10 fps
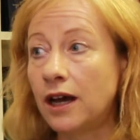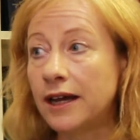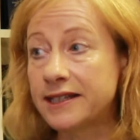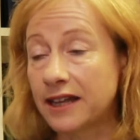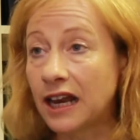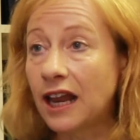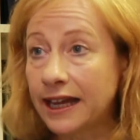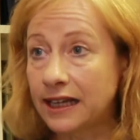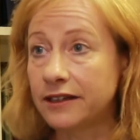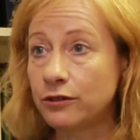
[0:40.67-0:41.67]
it's
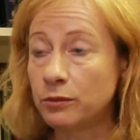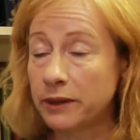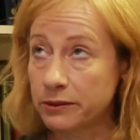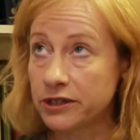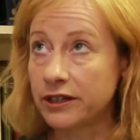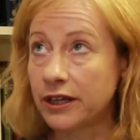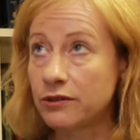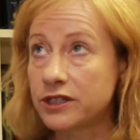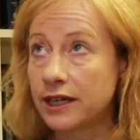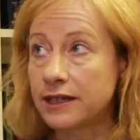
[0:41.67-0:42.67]
unlikely that we'd be able to
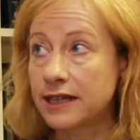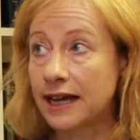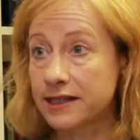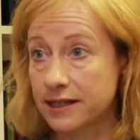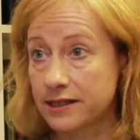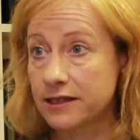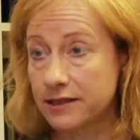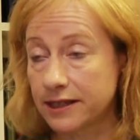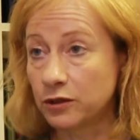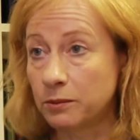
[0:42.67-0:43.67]
negotiate access to the
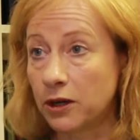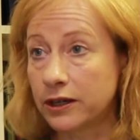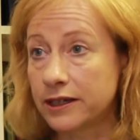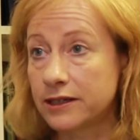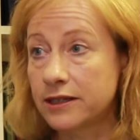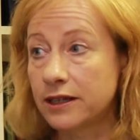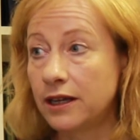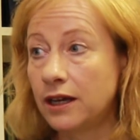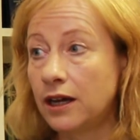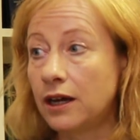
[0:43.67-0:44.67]
single market
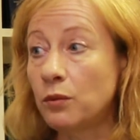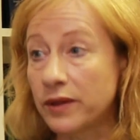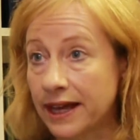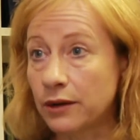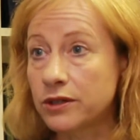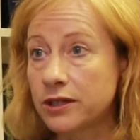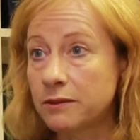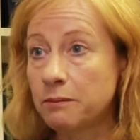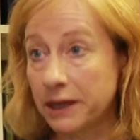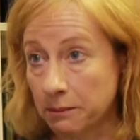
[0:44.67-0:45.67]
without
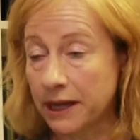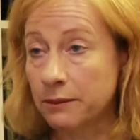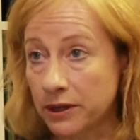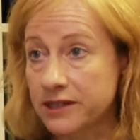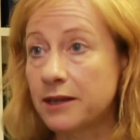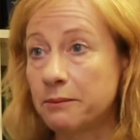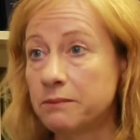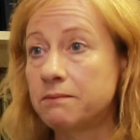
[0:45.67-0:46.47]
being bound by some